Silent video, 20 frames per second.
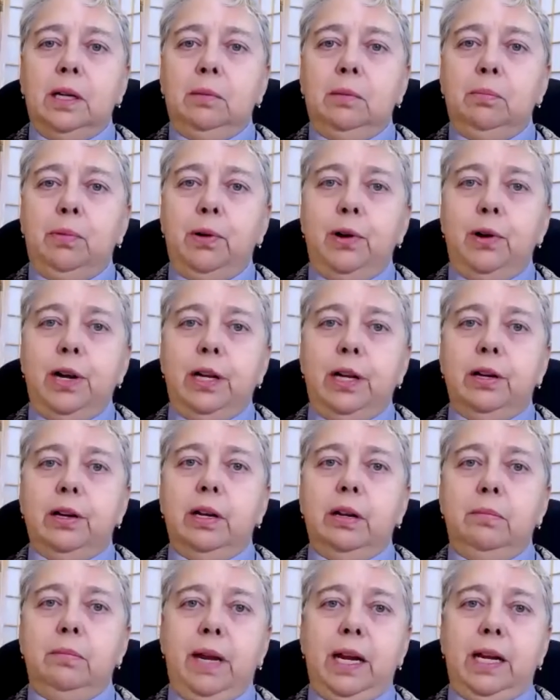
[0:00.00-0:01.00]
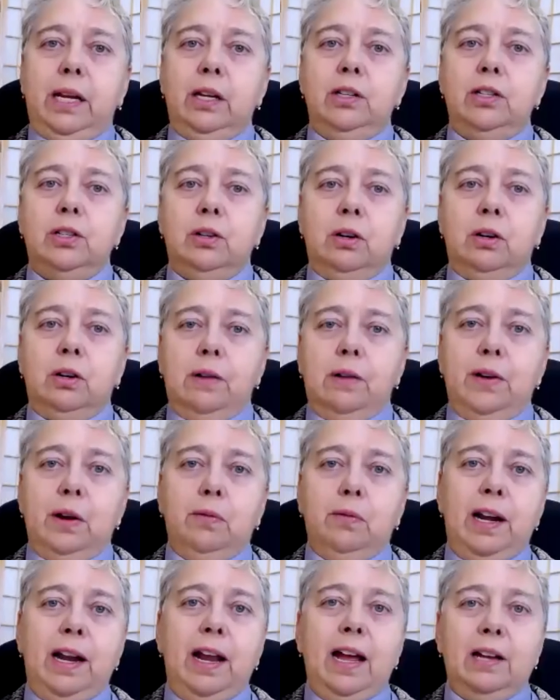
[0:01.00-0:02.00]
pretty good at making sure
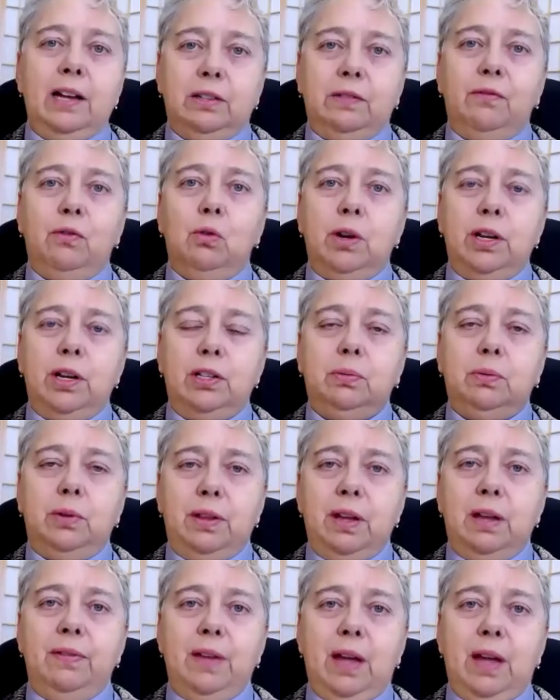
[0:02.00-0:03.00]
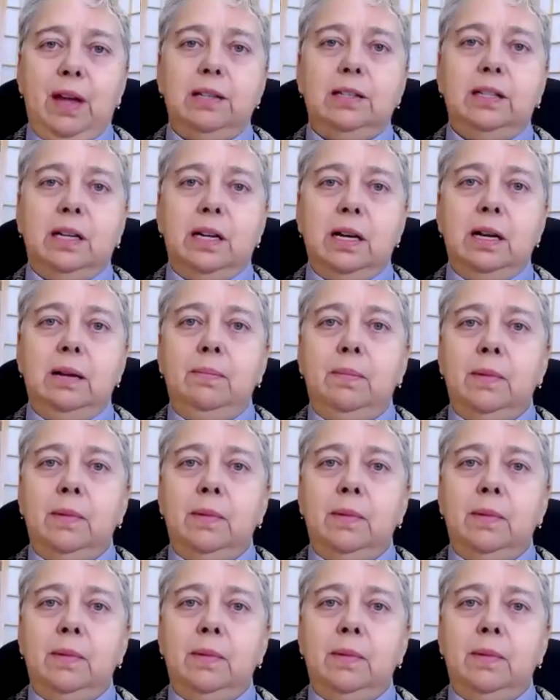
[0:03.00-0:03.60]
everyone has a voice within that time.